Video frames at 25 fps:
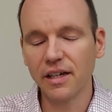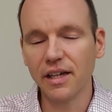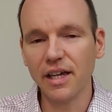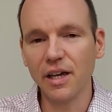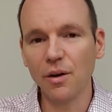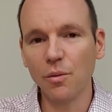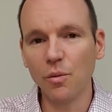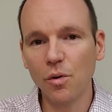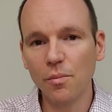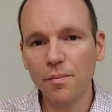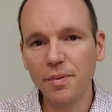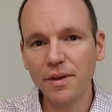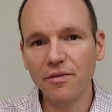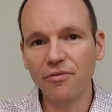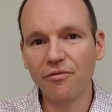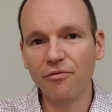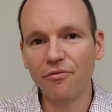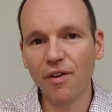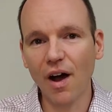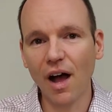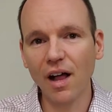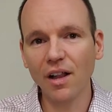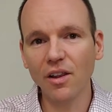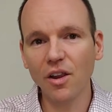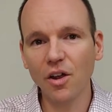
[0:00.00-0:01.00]
it will be
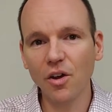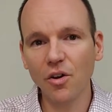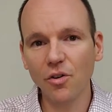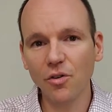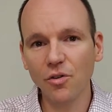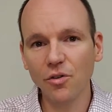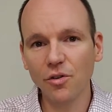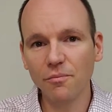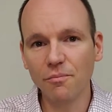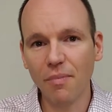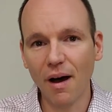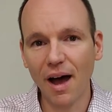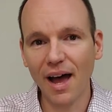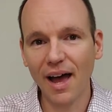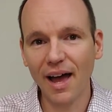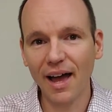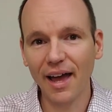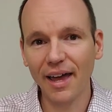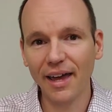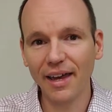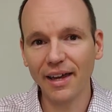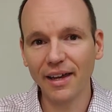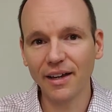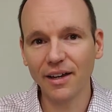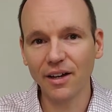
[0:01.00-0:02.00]
followed
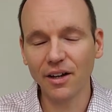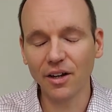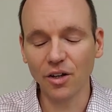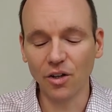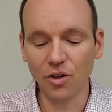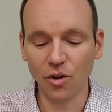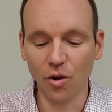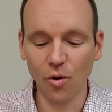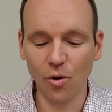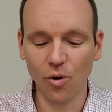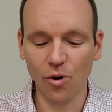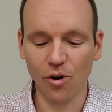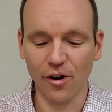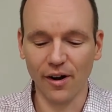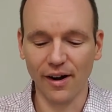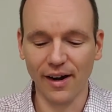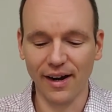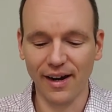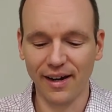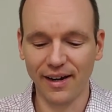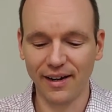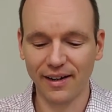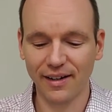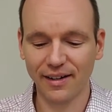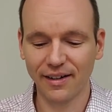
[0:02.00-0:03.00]
by
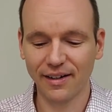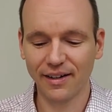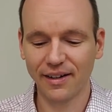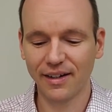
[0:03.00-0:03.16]
glory.